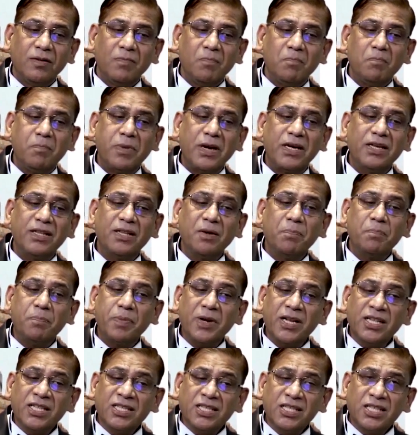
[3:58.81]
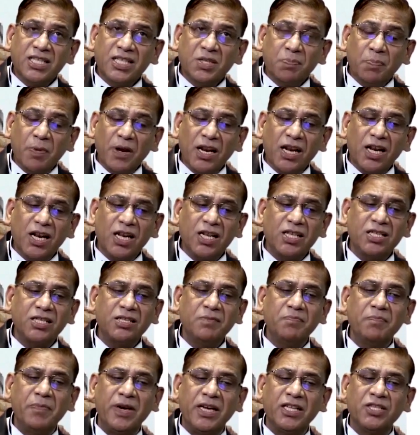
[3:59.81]
but the
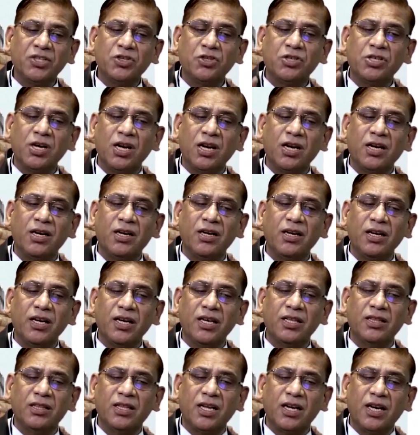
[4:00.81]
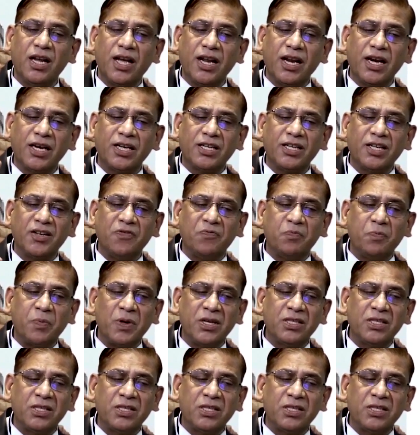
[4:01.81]
principles mentioned in the directive